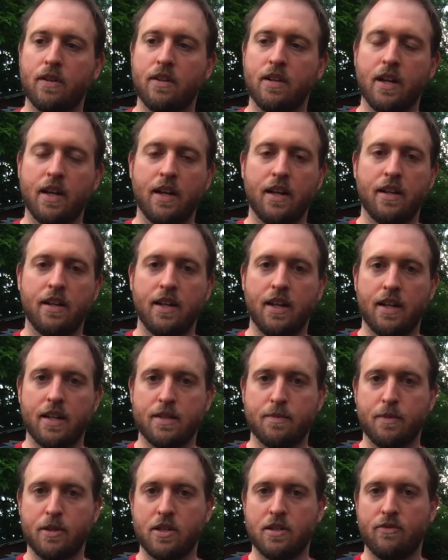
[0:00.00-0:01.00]
not
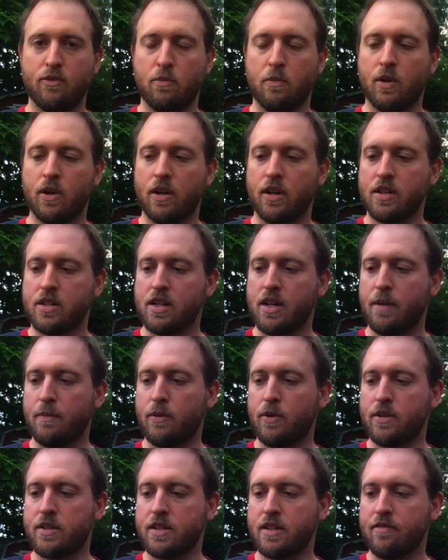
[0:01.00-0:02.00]
as much of a bargain
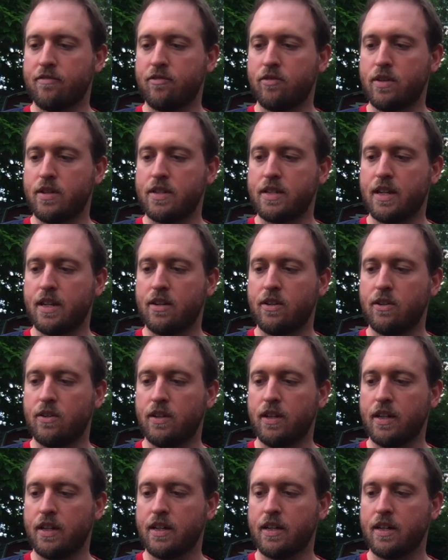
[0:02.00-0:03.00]
shopper as some friends I know,
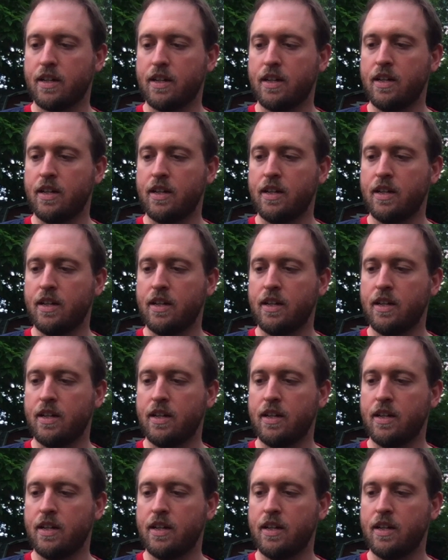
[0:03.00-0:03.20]
like